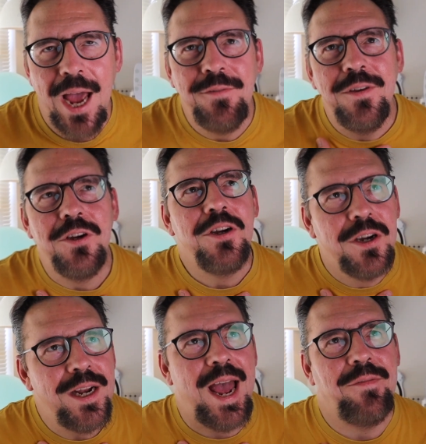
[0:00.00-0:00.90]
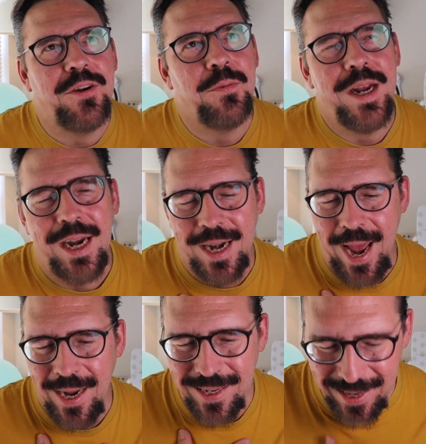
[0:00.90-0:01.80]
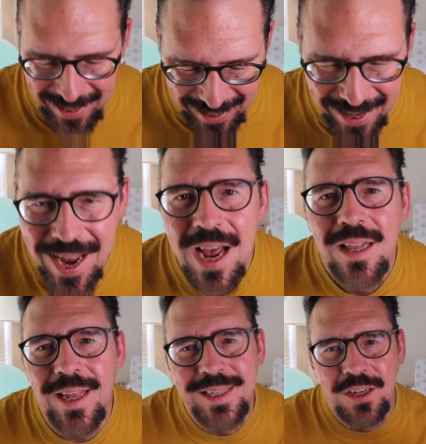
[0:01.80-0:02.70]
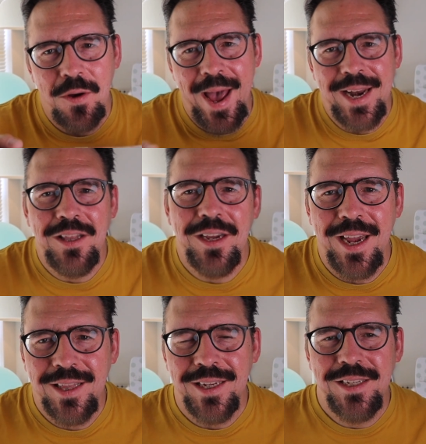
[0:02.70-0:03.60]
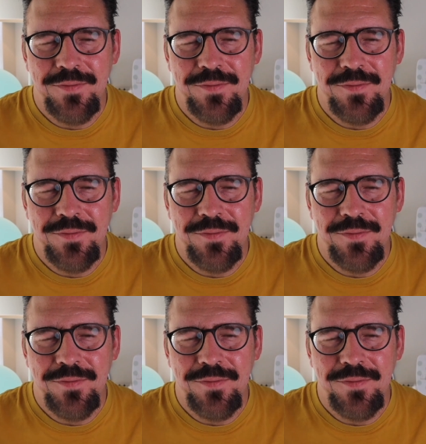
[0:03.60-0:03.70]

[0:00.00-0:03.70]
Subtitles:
I feel good after reading that. Let's go ahead and look at this